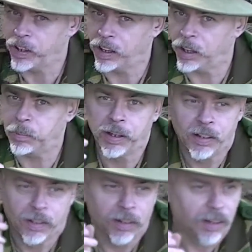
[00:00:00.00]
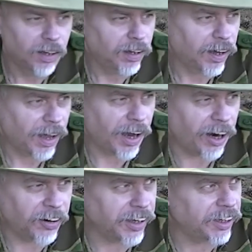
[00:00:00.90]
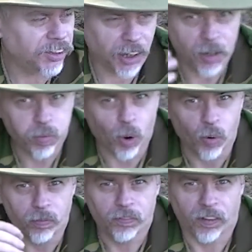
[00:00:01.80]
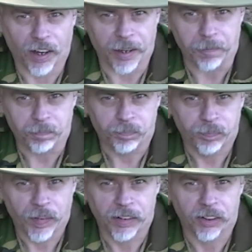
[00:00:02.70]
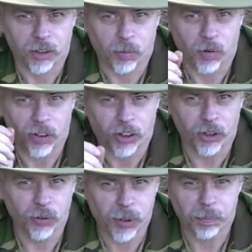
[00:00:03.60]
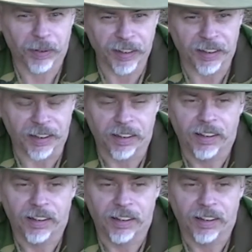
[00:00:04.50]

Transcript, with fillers: it up, air gets in, whoop, flame. So you want it to cool completely.